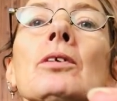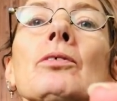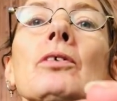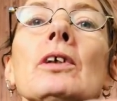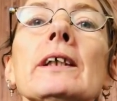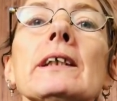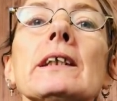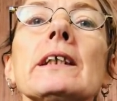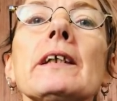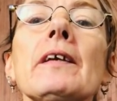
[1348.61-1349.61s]

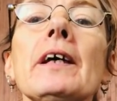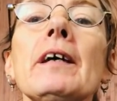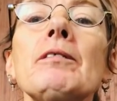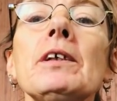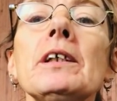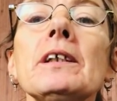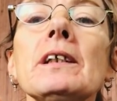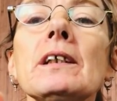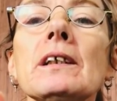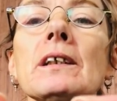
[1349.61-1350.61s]
resting the
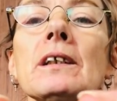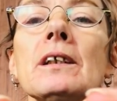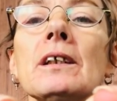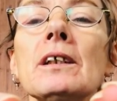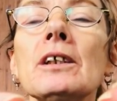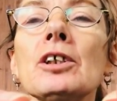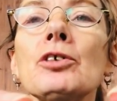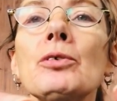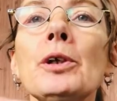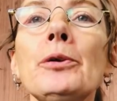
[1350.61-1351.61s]
heaviness.
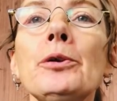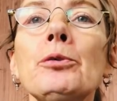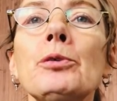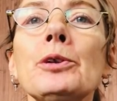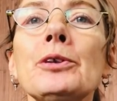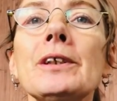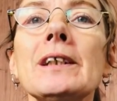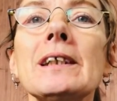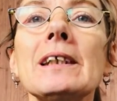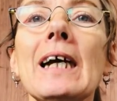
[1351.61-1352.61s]
Grow your
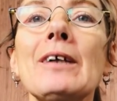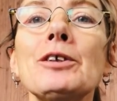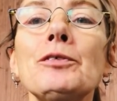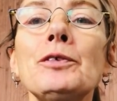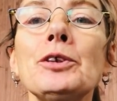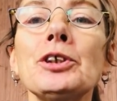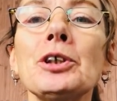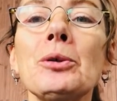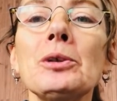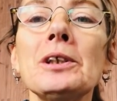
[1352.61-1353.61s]
roots out of your
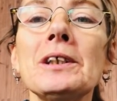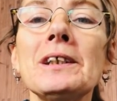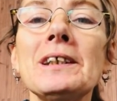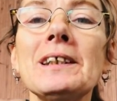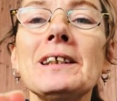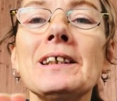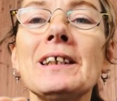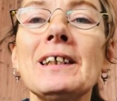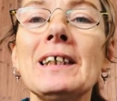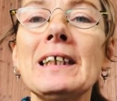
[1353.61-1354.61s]
shoulders
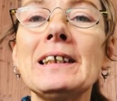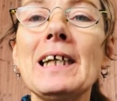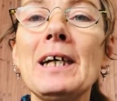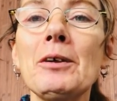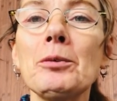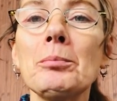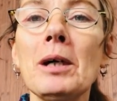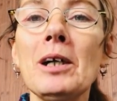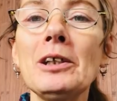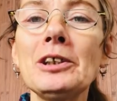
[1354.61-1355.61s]
and down
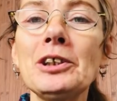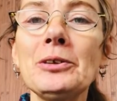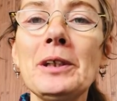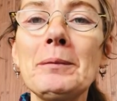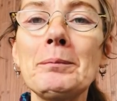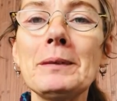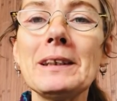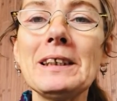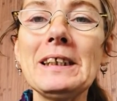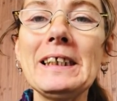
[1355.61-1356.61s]
past your
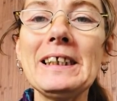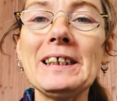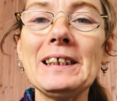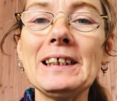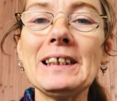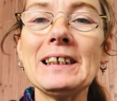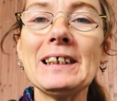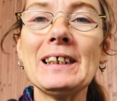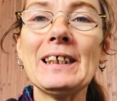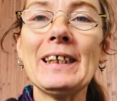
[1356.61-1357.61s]
hips and knees
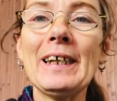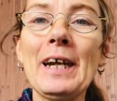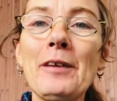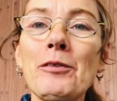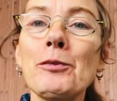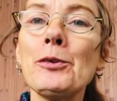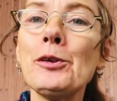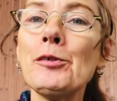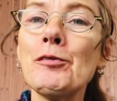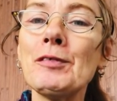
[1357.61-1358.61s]
and through
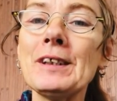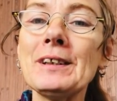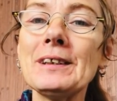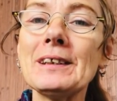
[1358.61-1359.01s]
your feet